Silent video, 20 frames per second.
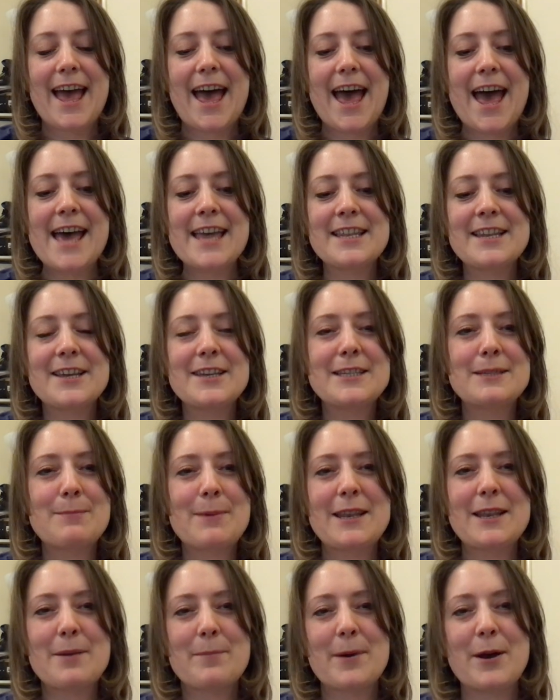And I
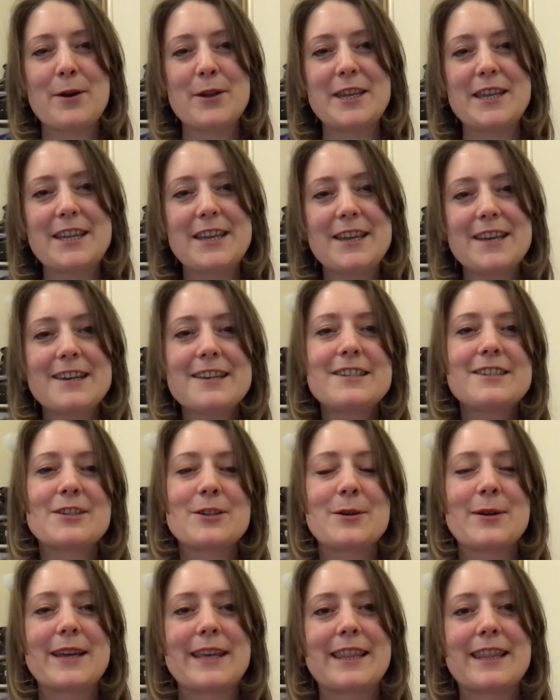spent about a year
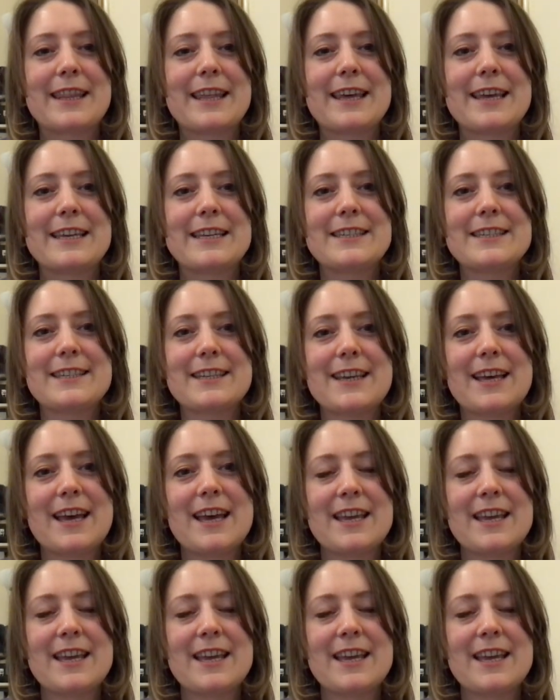doing this,